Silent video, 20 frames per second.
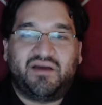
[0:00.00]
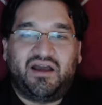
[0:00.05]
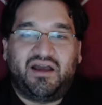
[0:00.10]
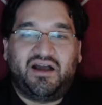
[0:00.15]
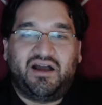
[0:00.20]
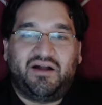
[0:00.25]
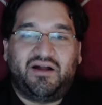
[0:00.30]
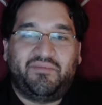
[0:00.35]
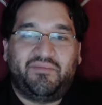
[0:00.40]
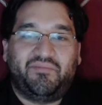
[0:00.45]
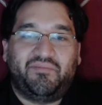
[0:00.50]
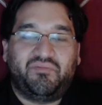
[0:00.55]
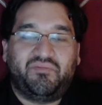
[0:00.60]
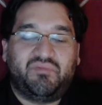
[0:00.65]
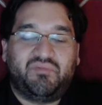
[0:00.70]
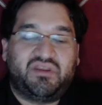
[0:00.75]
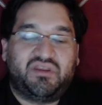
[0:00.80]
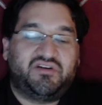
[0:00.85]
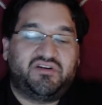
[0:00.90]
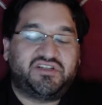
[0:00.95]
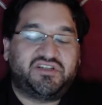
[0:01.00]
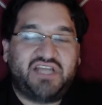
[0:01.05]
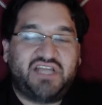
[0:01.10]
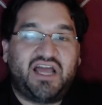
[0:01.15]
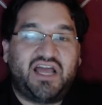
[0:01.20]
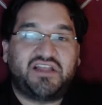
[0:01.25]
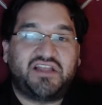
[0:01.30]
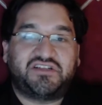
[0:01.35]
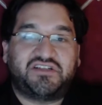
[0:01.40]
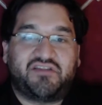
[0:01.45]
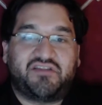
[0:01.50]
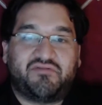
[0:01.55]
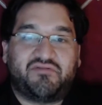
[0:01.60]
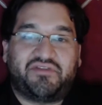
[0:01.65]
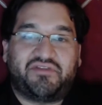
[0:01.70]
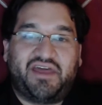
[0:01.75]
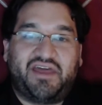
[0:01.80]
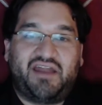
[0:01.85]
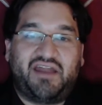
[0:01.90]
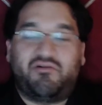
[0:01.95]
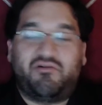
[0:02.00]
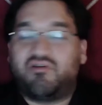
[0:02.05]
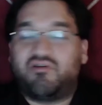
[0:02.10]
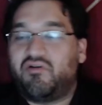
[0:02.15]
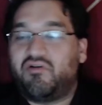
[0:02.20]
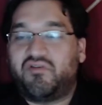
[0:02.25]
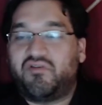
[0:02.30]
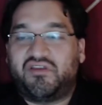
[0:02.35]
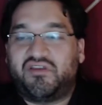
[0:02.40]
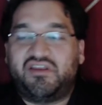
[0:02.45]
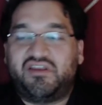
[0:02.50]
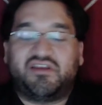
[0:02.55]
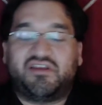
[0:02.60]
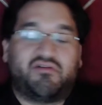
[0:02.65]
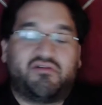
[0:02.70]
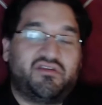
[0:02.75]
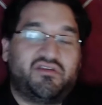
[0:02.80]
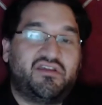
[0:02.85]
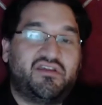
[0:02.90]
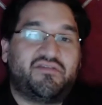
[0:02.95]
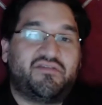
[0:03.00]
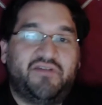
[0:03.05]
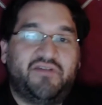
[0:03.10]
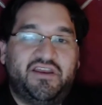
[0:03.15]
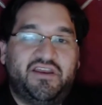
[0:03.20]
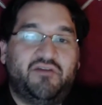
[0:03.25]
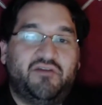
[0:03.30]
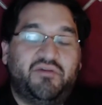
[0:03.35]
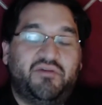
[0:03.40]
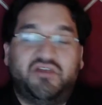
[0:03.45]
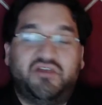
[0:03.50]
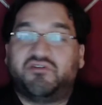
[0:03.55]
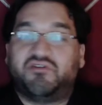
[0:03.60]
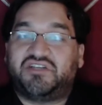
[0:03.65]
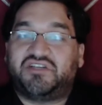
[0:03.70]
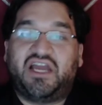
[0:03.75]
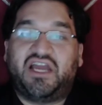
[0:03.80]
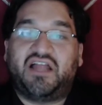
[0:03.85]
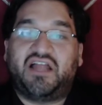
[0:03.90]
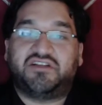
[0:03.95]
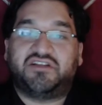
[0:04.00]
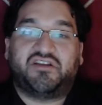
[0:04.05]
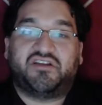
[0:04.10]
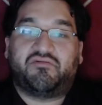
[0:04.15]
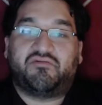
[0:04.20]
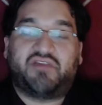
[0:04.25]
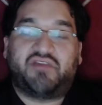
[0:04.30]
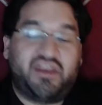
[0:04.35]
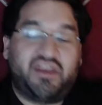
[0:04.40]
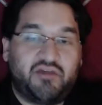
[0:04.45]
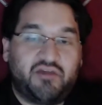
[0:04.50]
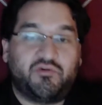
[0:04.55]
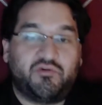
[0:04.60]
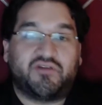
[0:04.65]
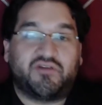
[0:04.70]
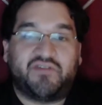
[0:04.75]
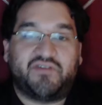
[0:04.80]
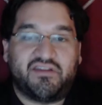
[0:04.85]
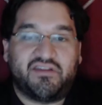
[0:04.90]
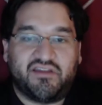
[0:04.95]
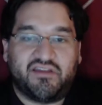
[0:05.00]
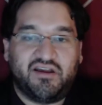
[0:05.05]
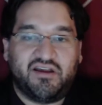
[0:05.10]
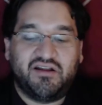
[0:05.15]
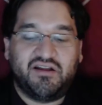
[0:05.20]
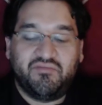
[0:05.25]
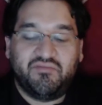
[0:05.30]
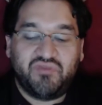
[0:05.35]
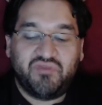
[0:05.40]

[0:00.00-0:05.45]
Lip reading: But there are challenges with that. I won't go into details in this video, but there are challenges with getting a work visa.